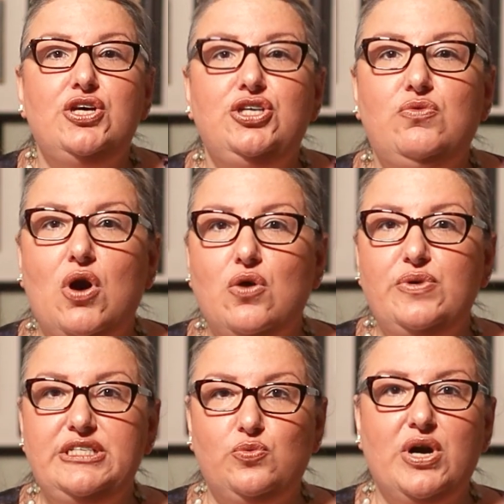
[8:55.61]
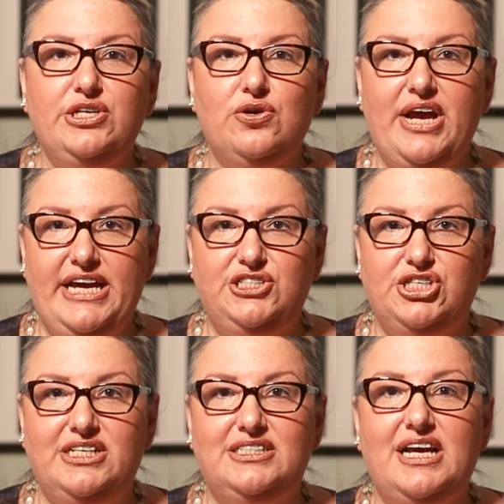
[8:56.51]
You always want your
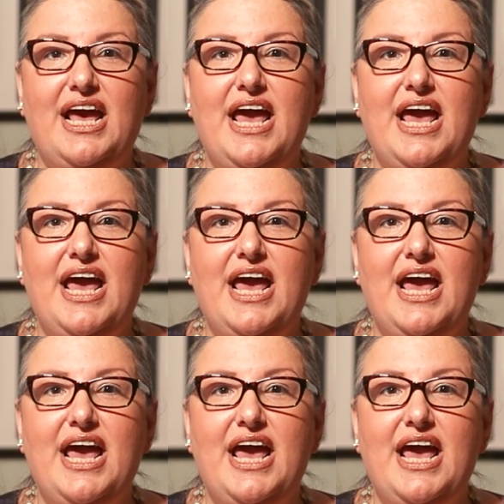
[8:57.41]
agent